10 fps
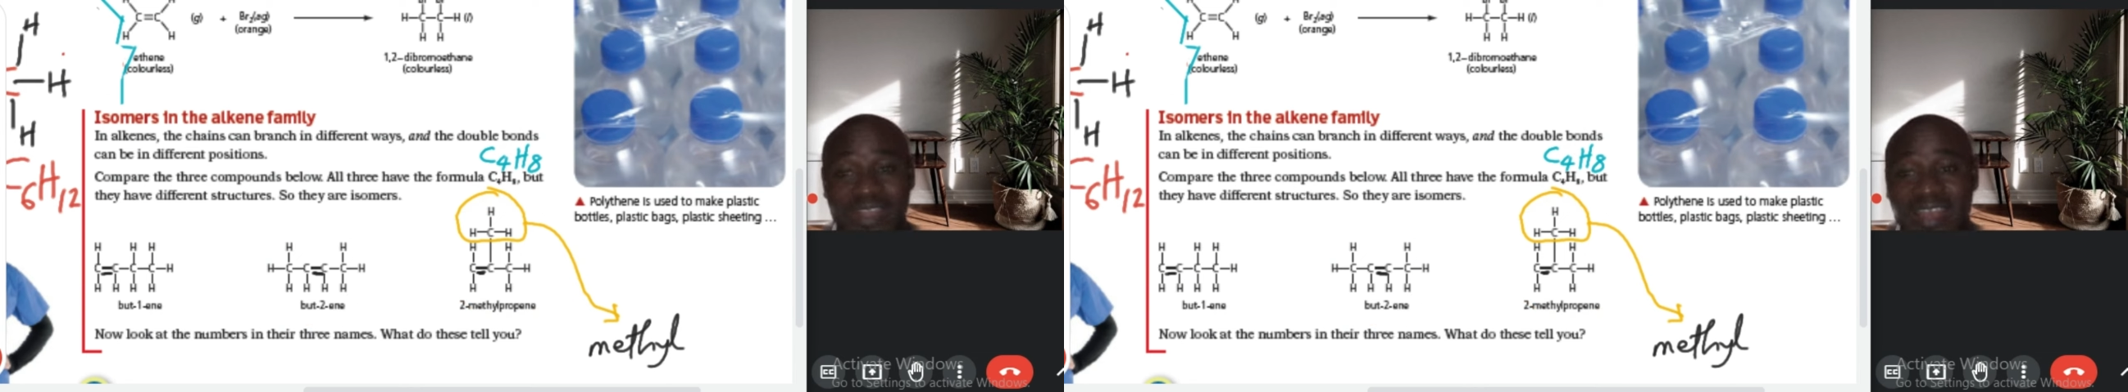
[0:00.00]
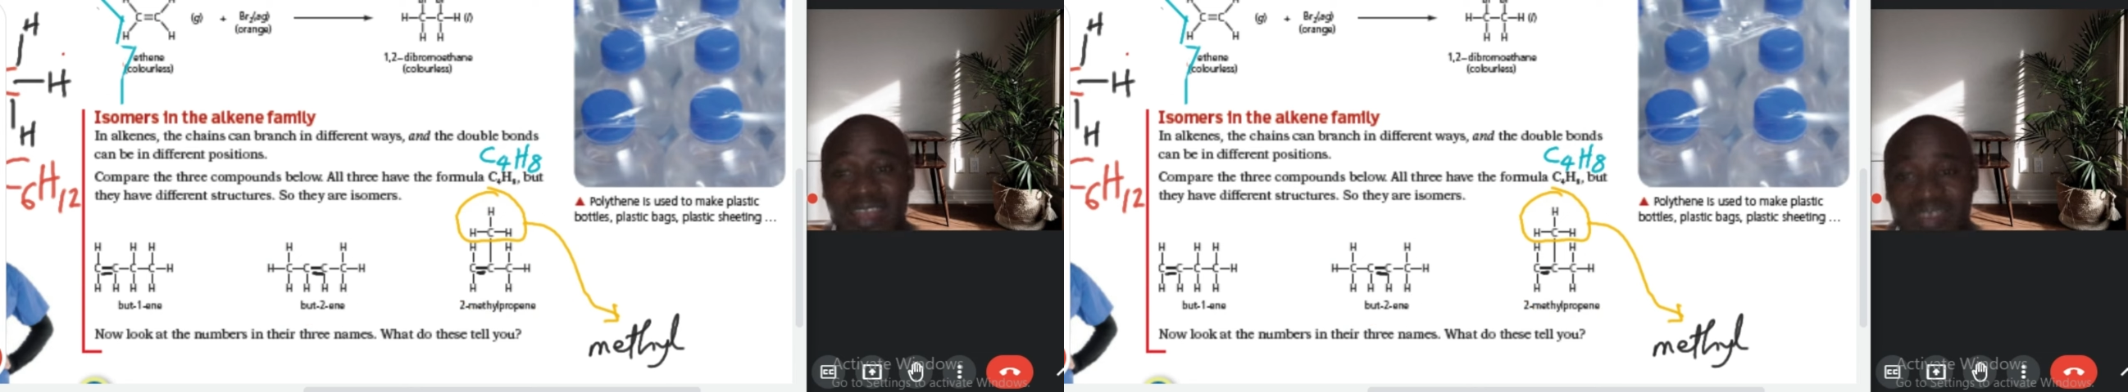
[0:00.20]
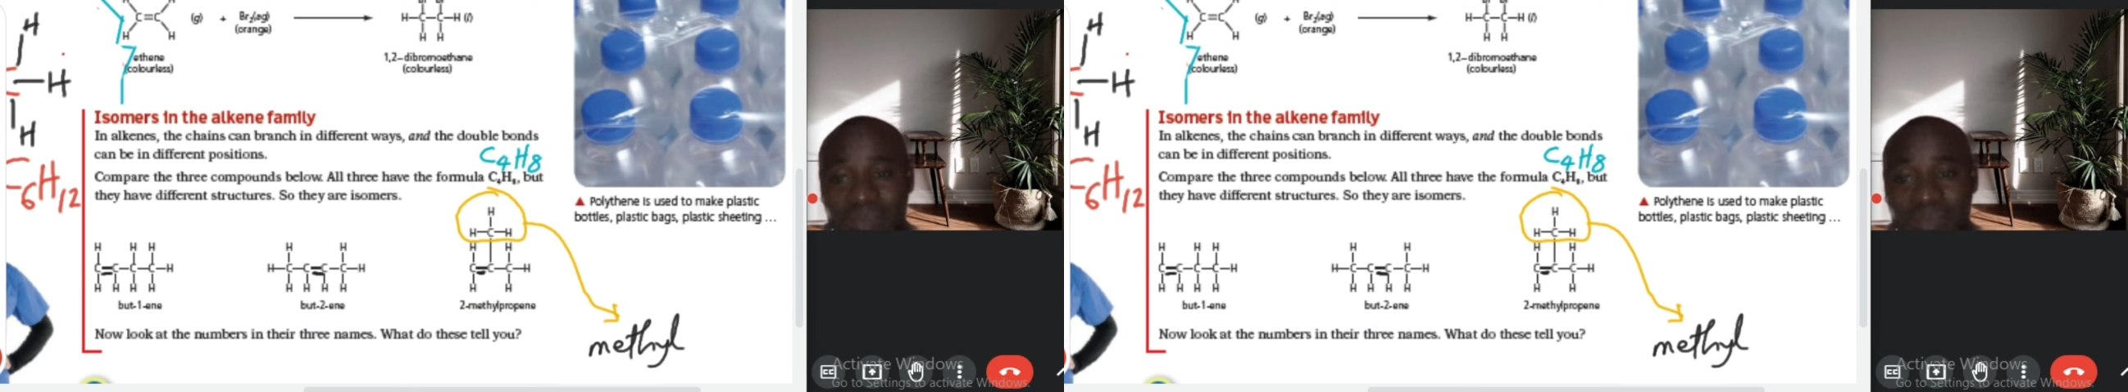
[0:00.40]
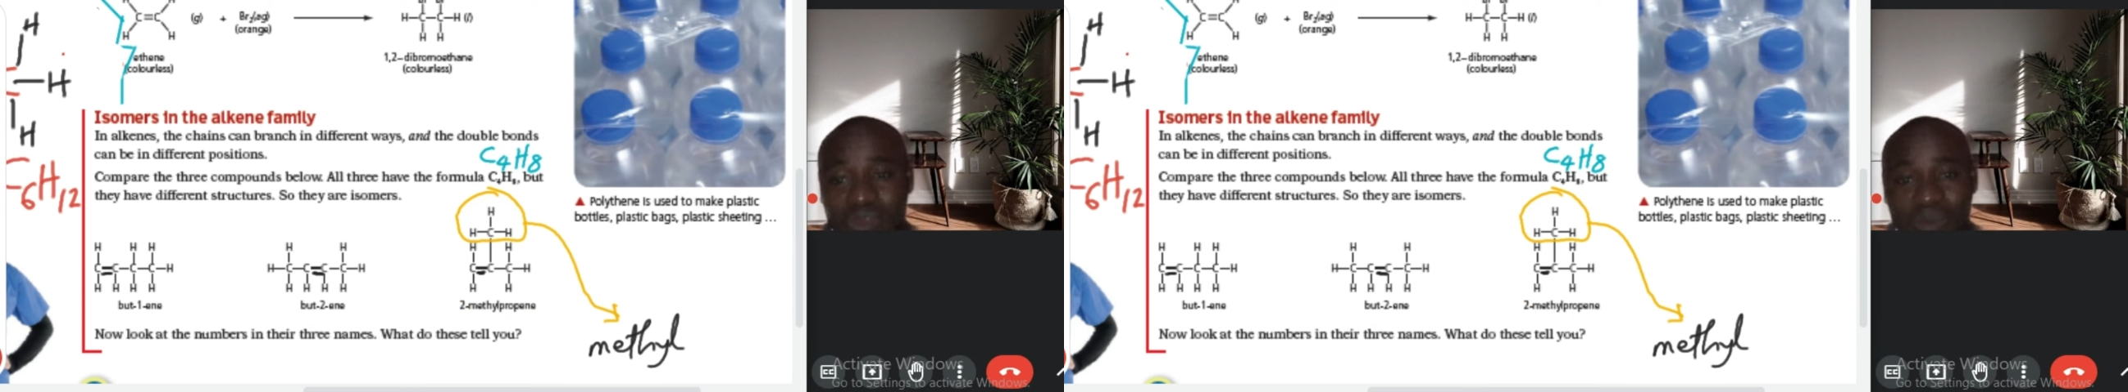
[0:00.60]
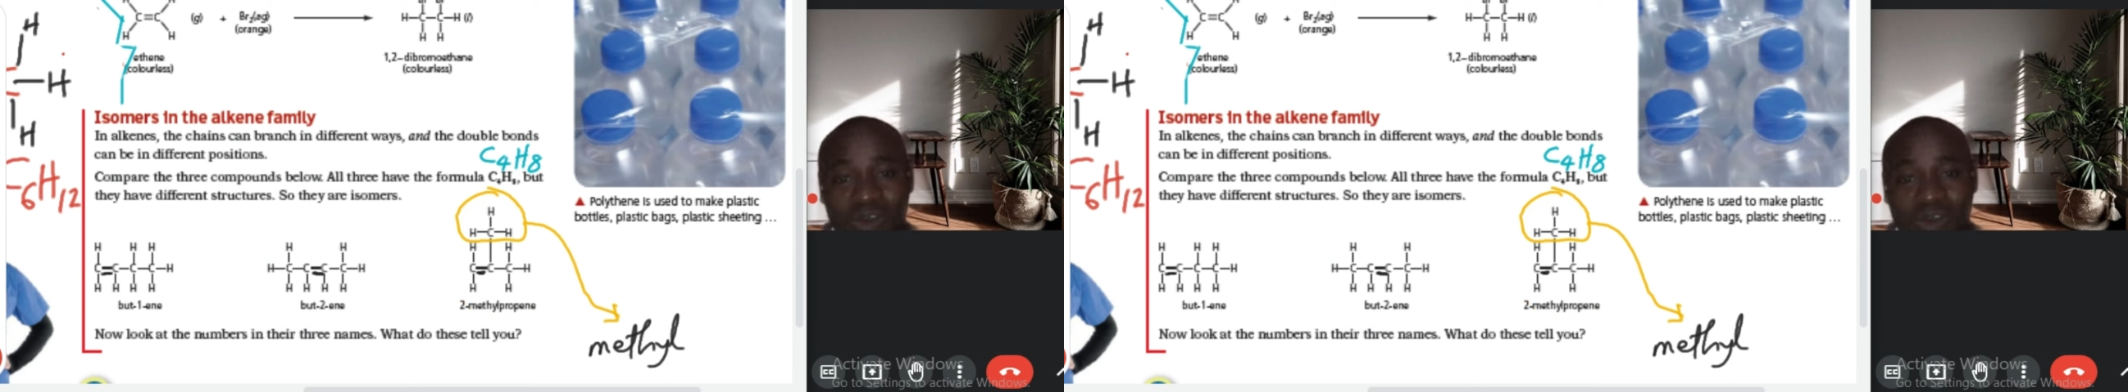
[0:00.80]
same number
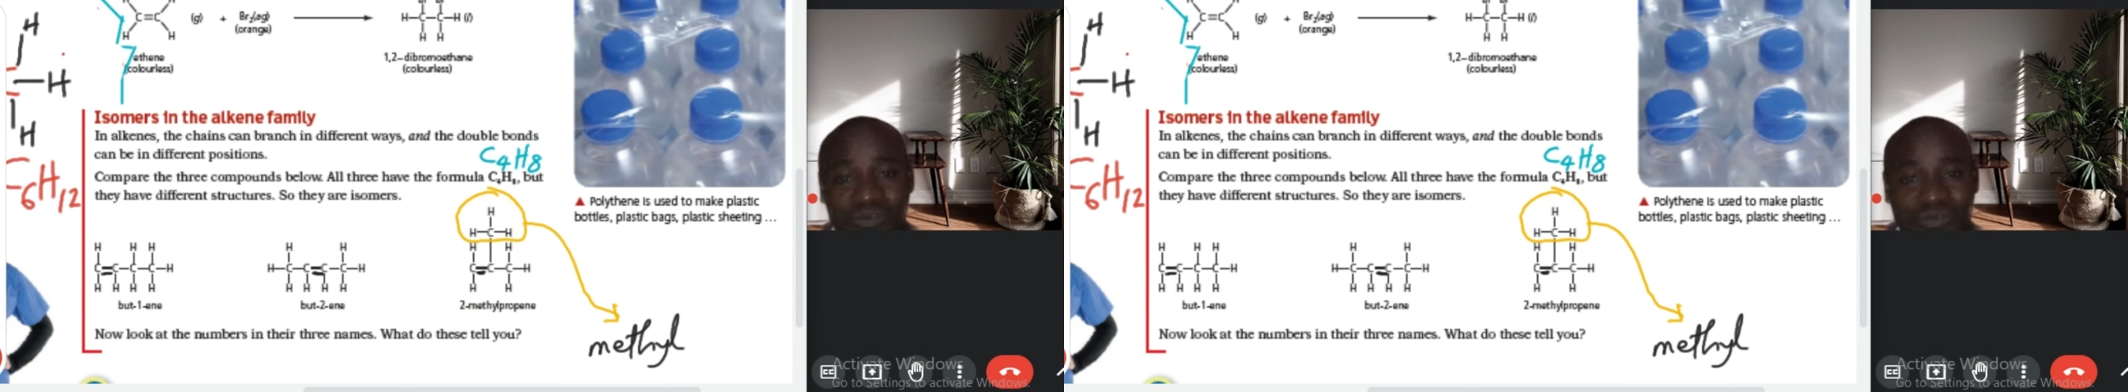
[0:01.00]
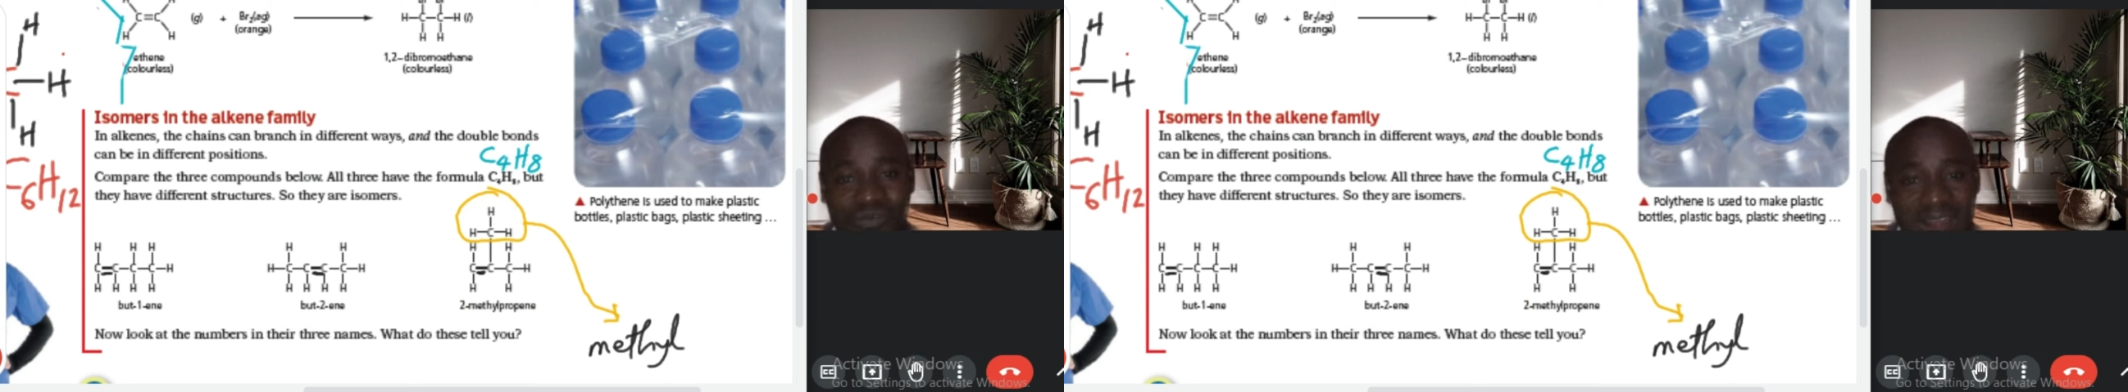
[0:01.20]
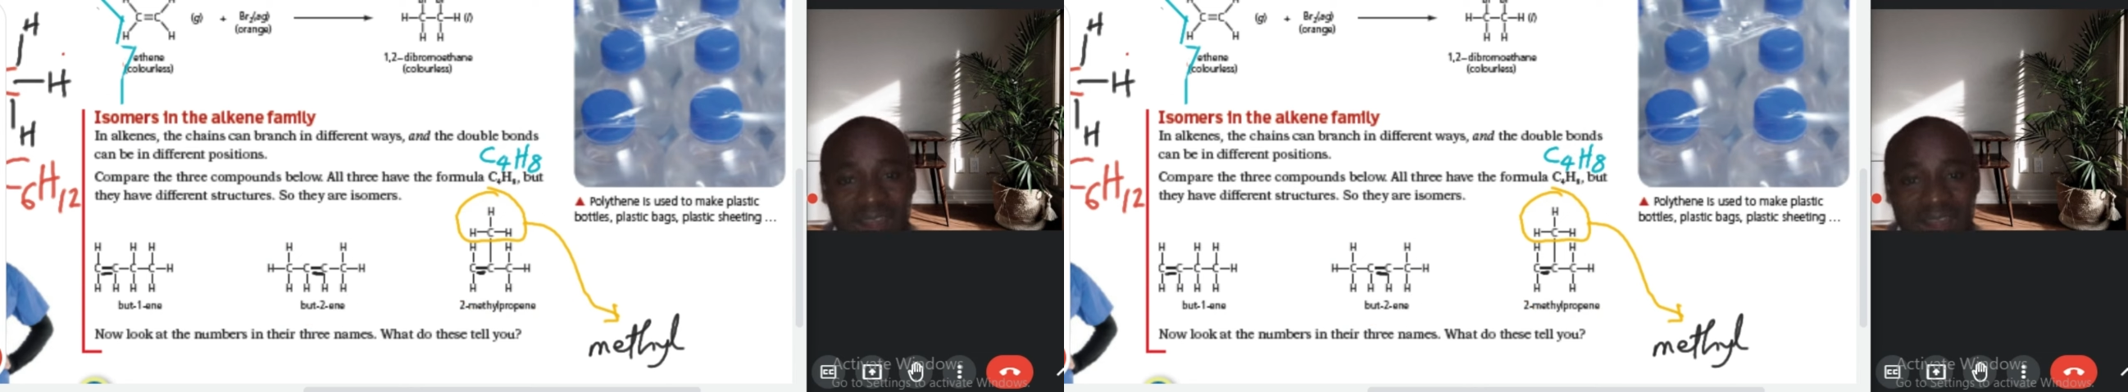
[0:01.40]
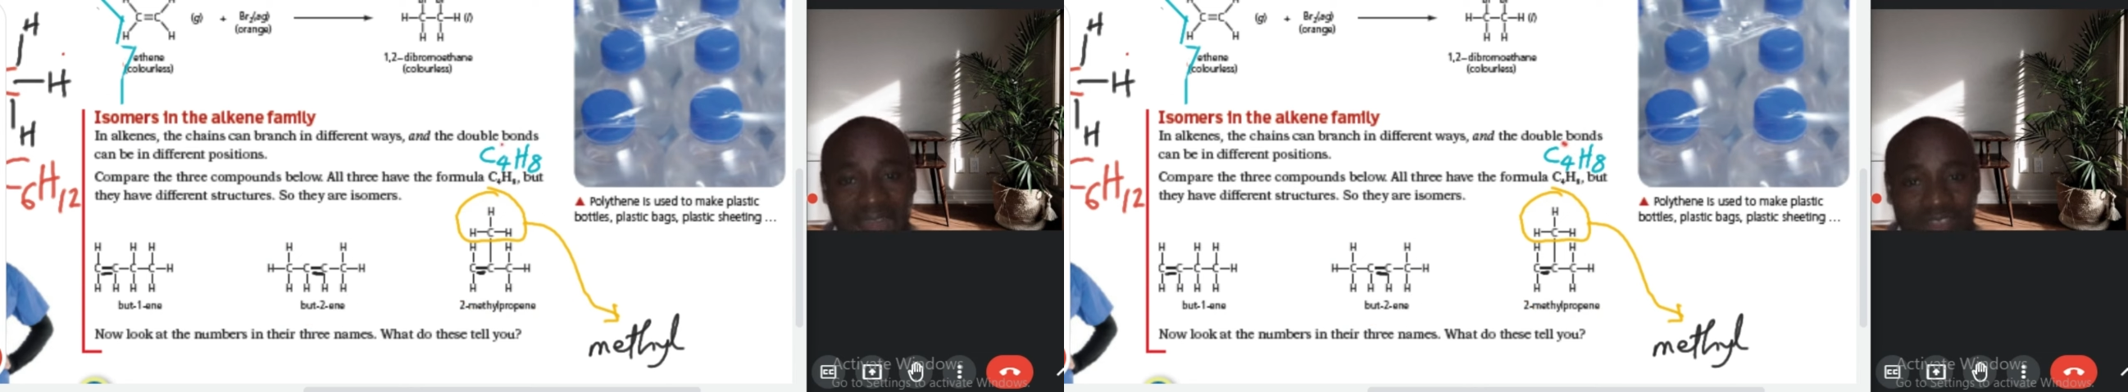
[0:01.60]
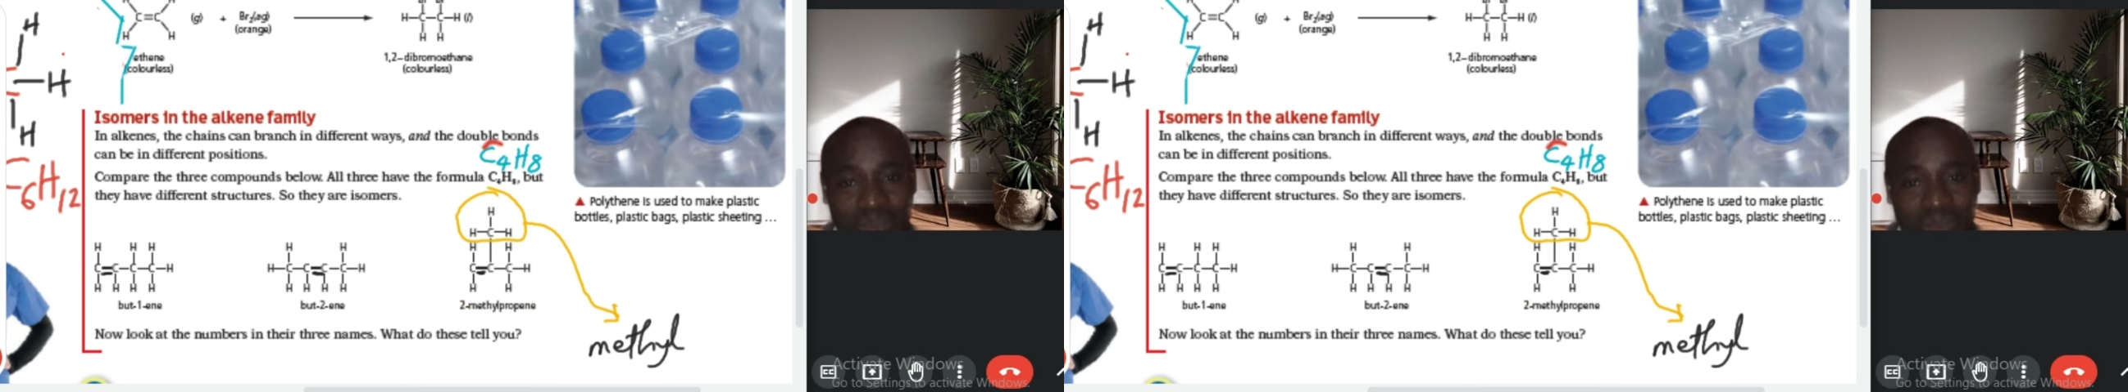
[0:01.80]
of
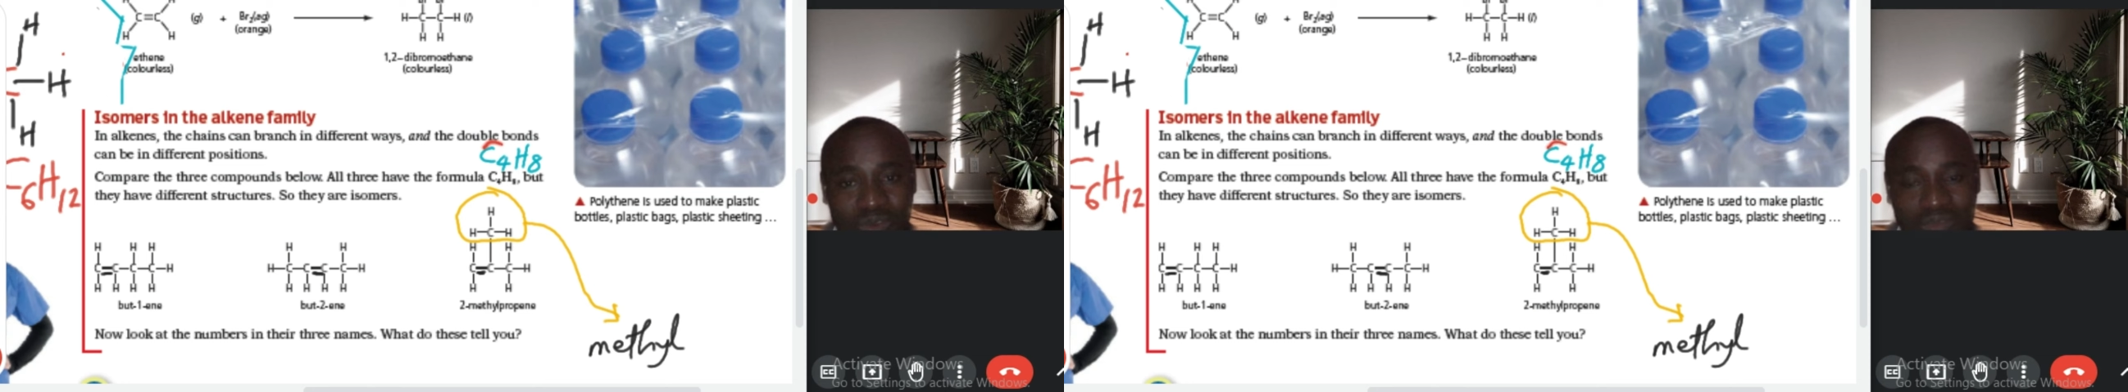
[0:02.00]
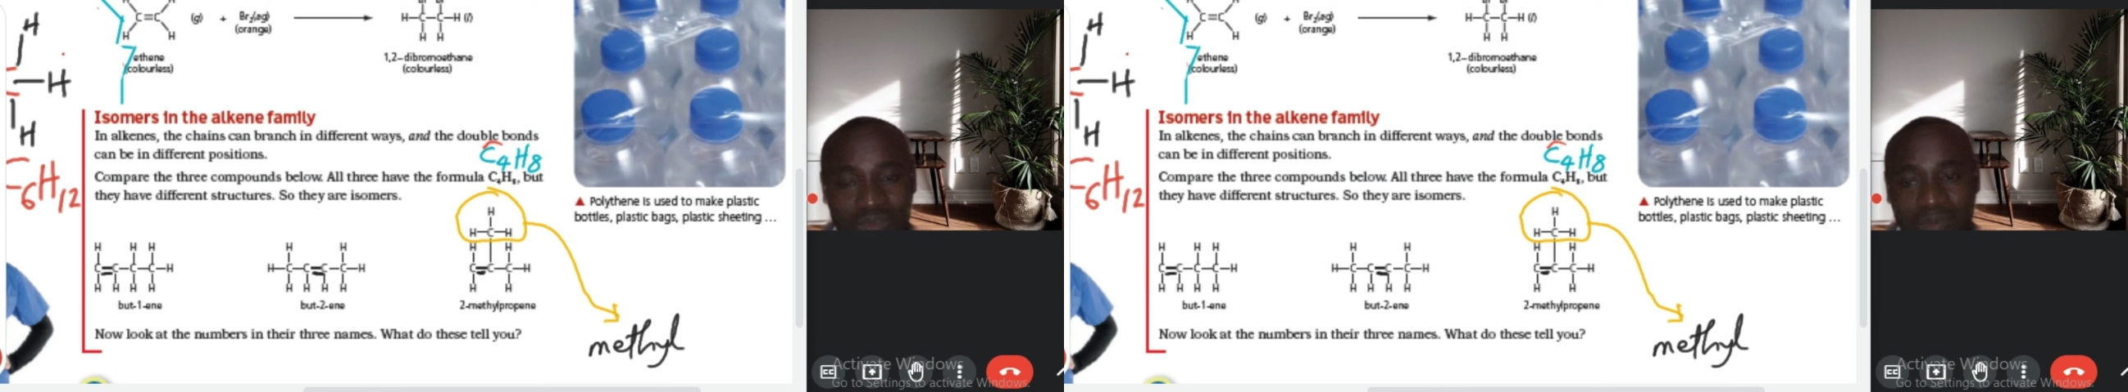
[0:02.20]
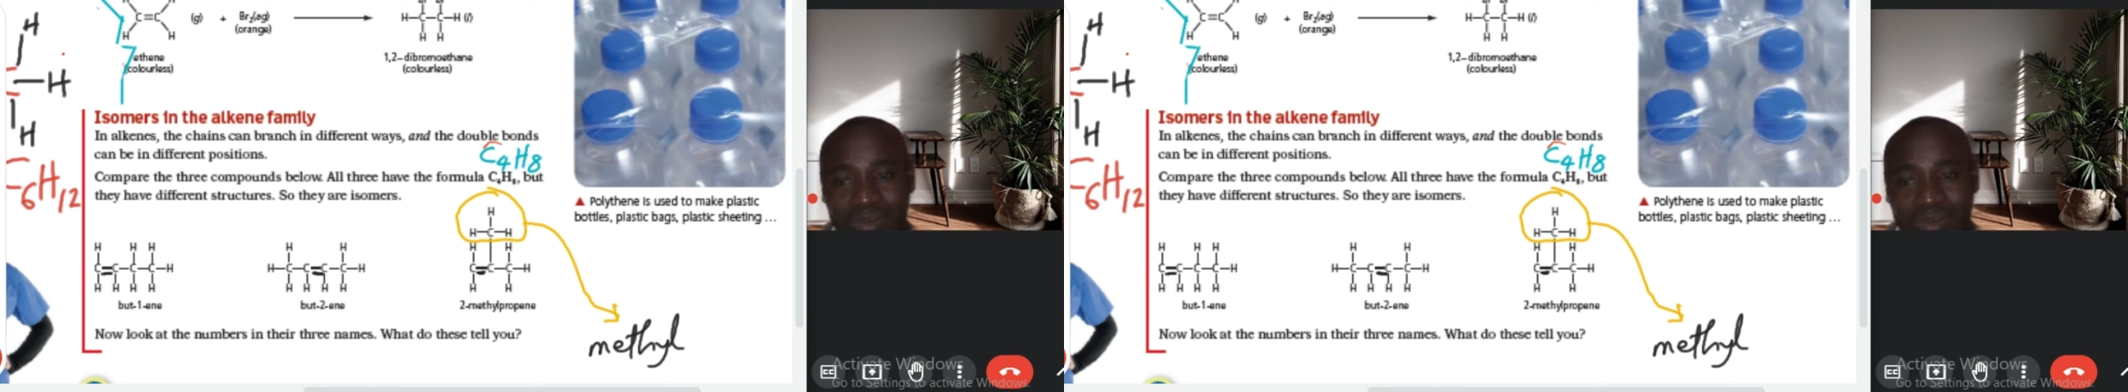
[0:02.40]
atoms of carbon.